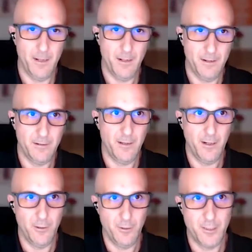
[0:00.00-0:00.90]
learn
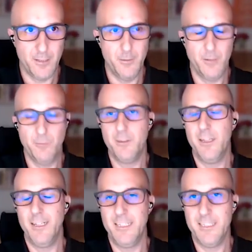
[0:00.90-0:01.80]
a lot about
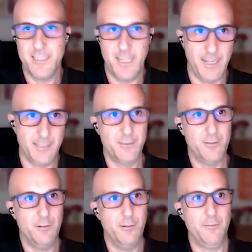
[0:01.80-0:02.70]
the insights
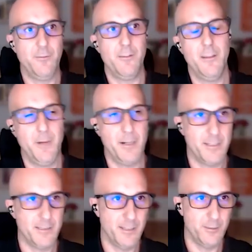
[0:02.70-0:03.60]
of the
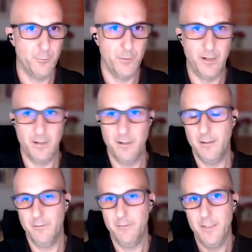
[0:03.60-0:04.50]
market that you are
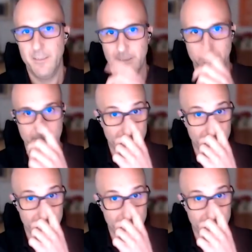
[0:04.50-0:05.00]
facing.